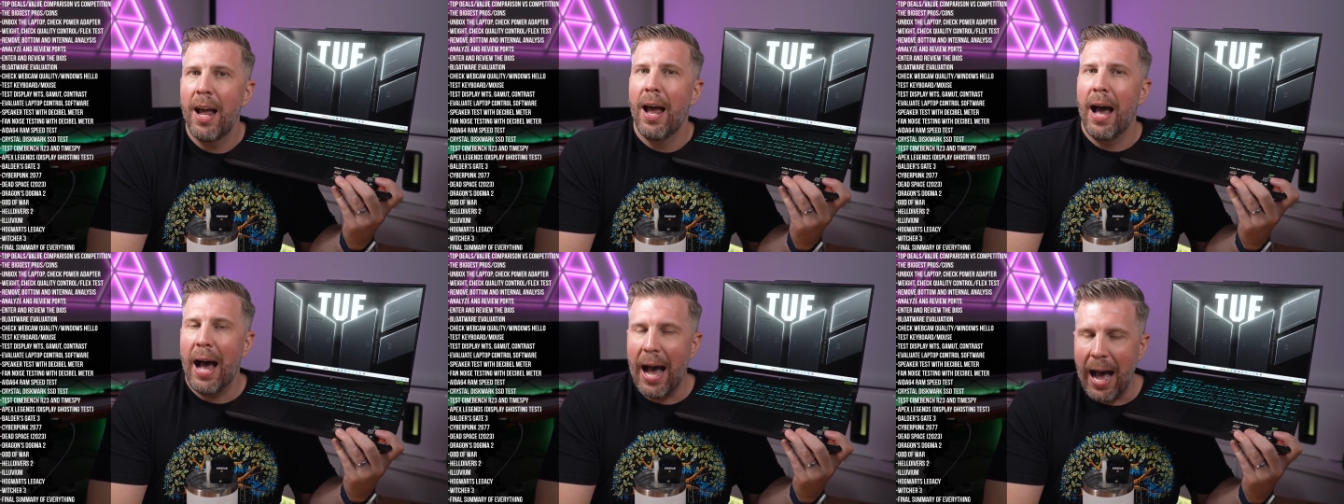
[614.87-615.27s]

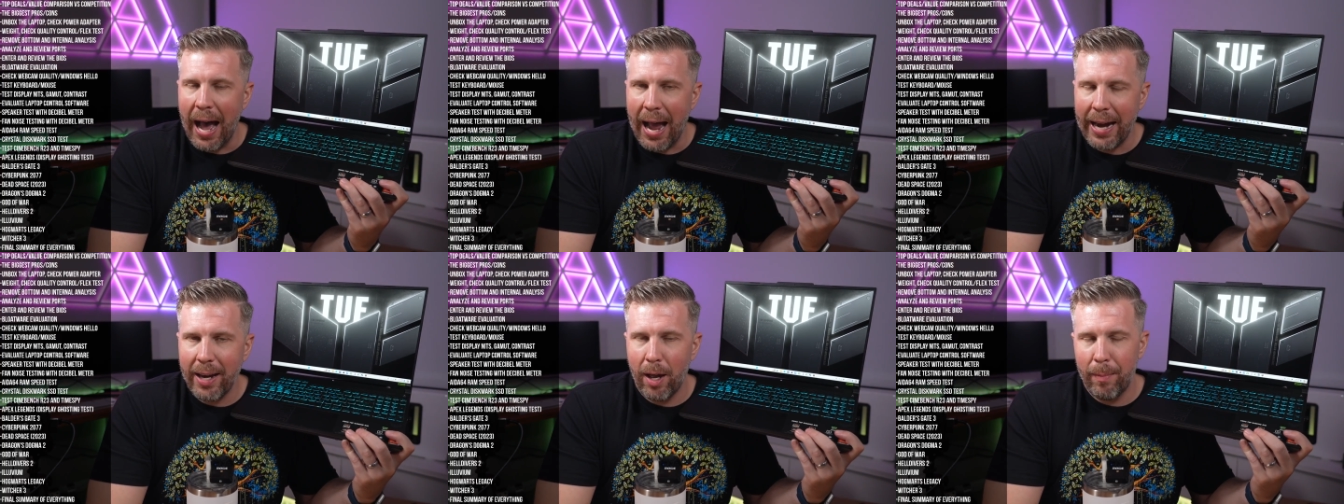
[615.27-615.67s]

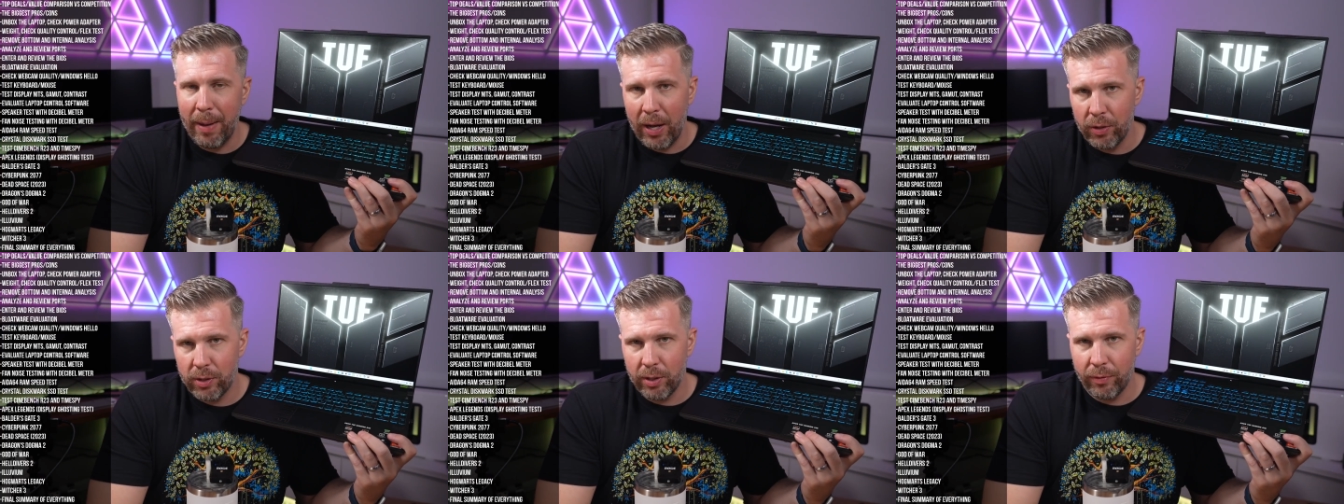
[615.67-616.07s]
high
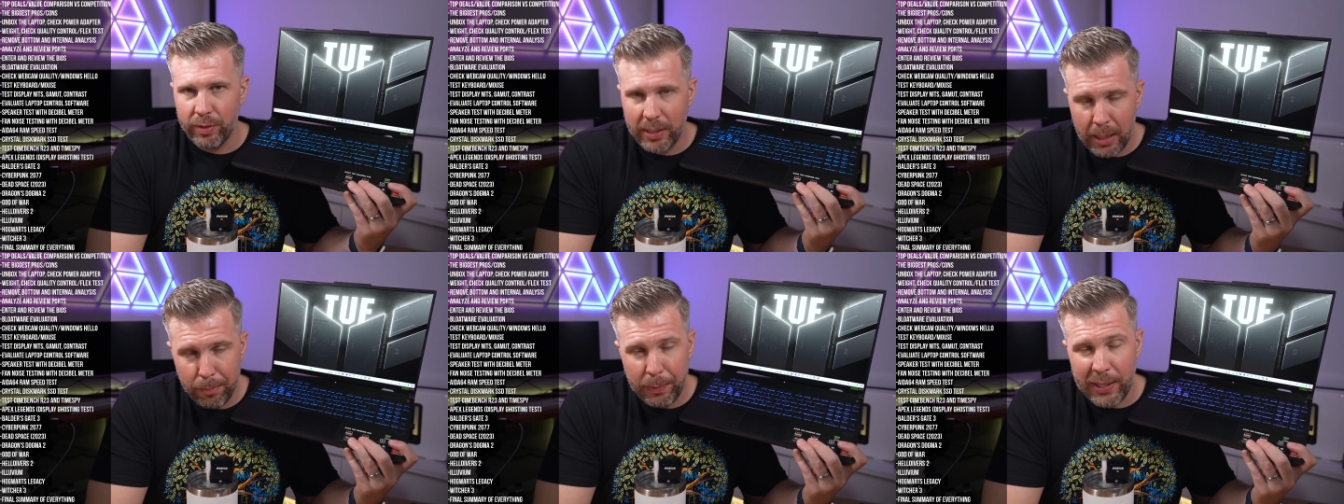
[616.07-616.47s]
amounts of
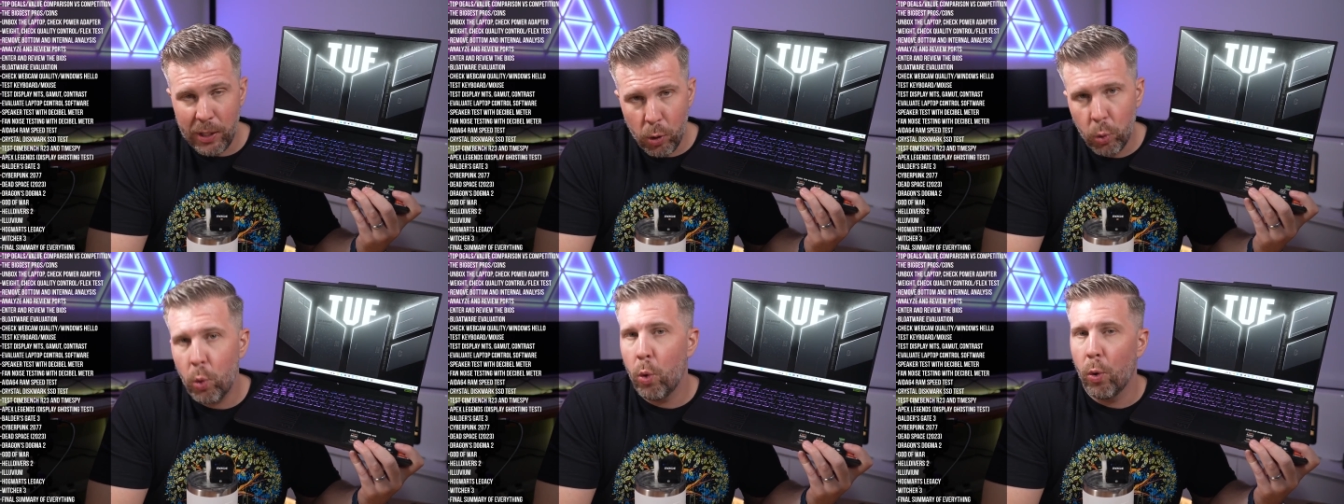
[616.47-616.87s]

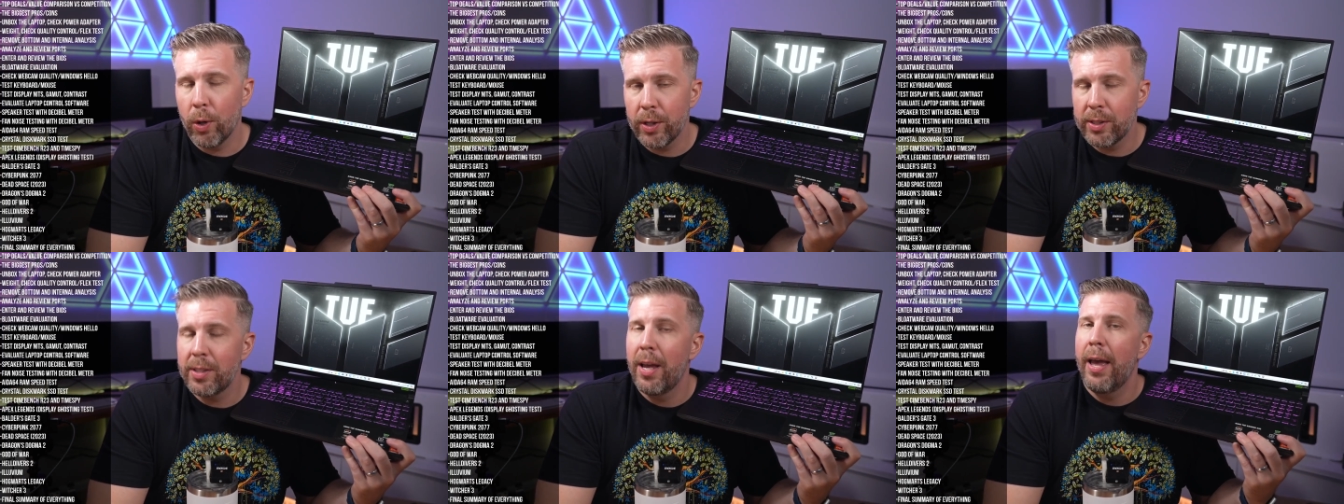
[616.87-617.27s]
CPU
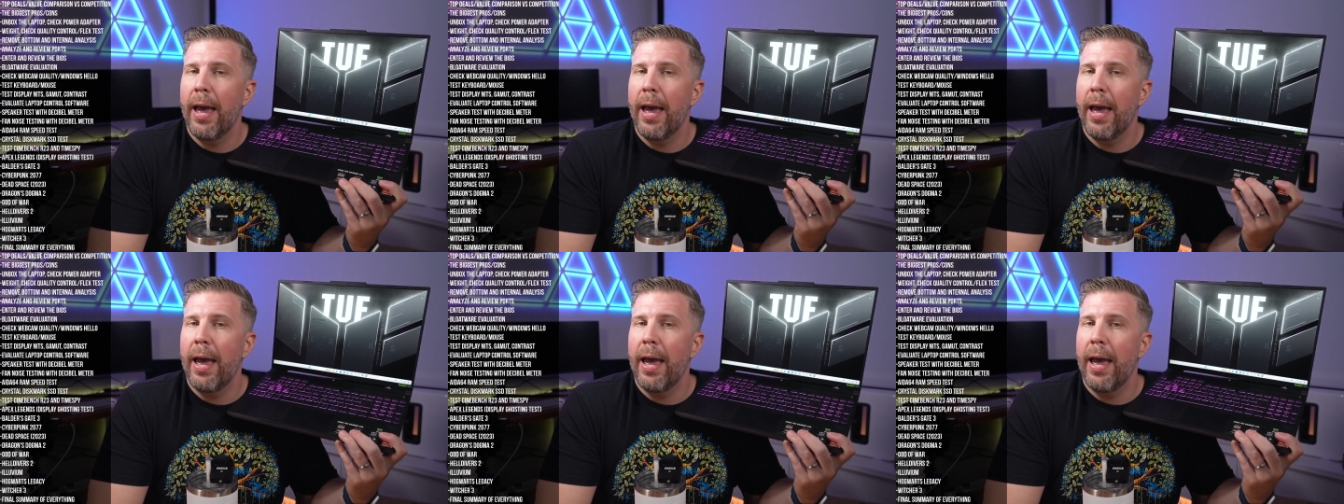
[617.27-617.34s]
cores